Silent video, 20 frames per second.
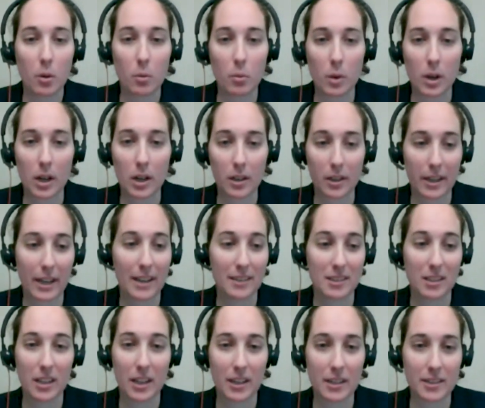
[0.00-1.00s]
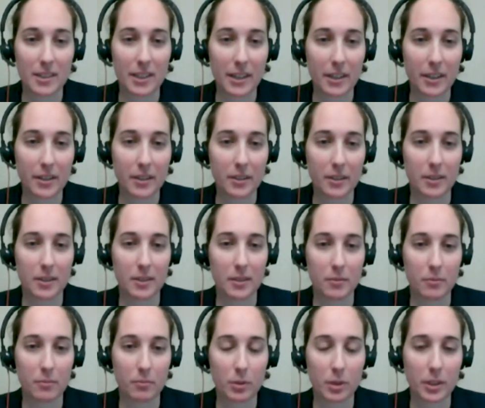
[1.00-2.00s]
while it has a lot of data and
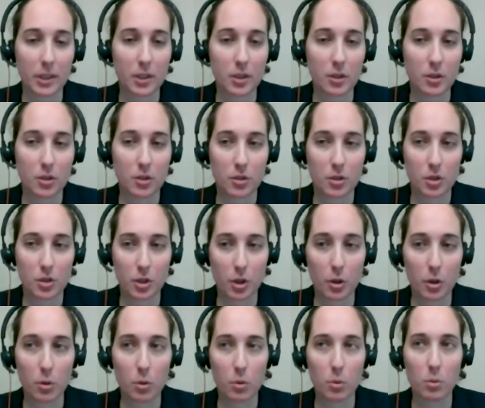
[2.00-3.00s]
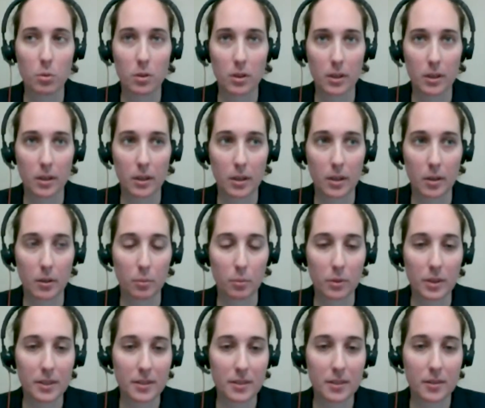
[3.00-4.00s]
can really show uh, a
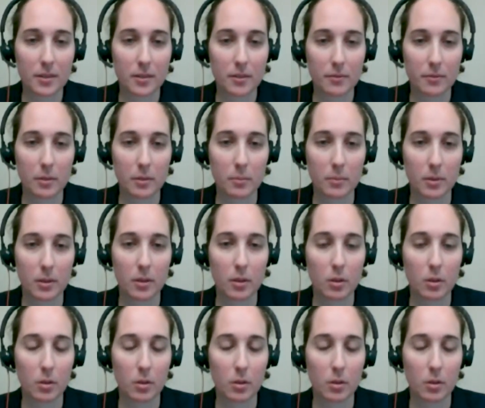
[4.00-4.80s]
risk from a